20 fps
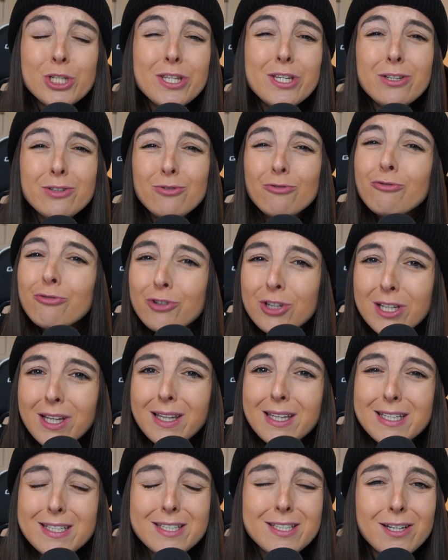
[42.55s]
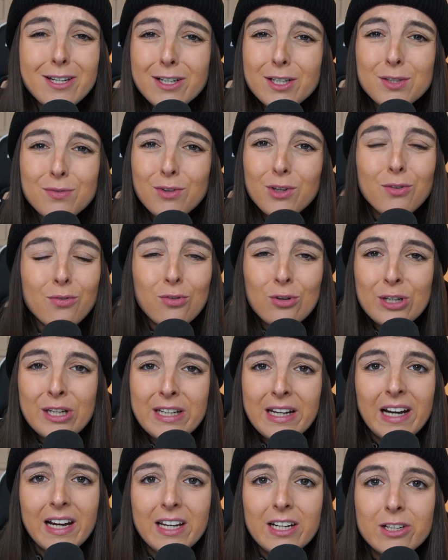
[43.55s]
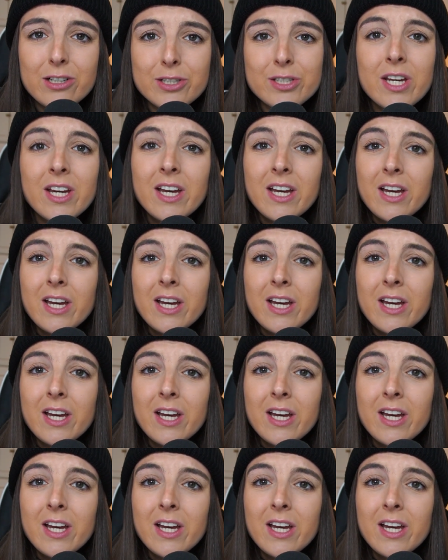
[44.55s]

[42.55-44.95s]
this really sucks for the 49ers.